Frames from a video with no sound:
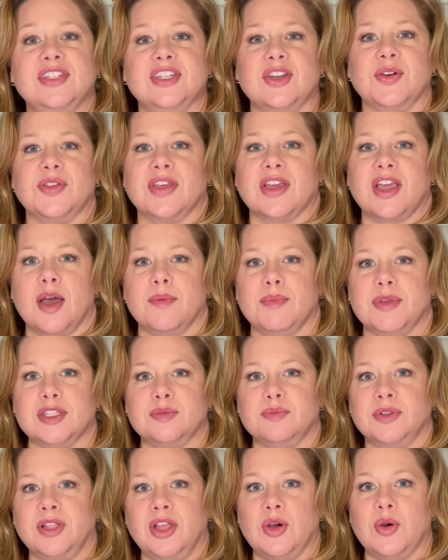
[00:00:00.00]
know in the comments
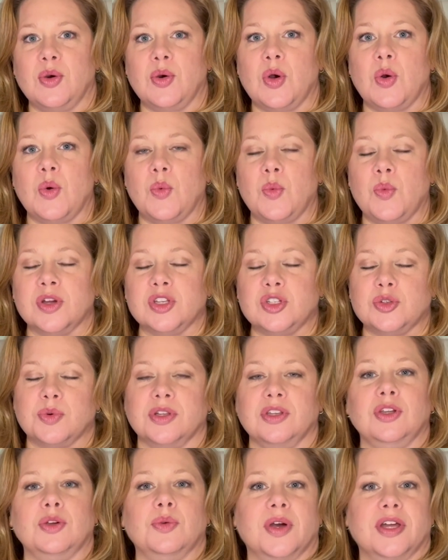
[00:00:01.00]
below which
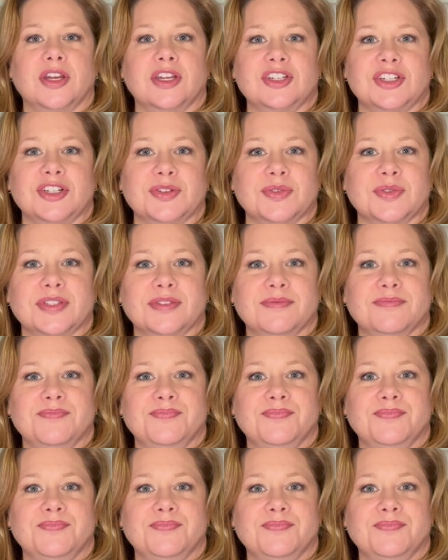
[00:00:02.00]
one you want to choose.